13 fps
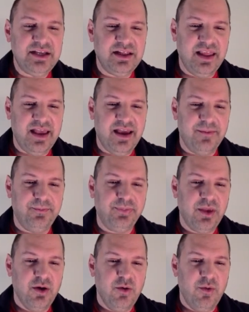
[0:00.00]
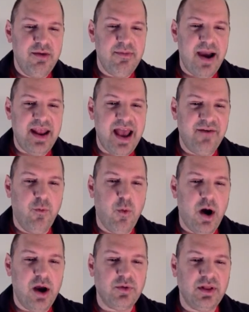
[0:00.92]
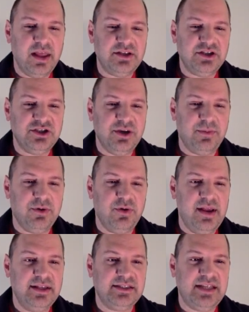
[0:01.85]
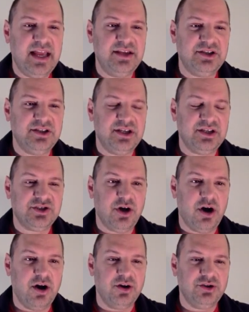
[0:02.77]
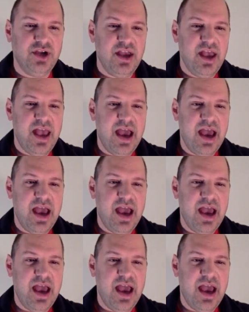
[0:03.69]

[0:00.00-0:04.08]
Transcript: limb, you might have one relationship between stage and discharge,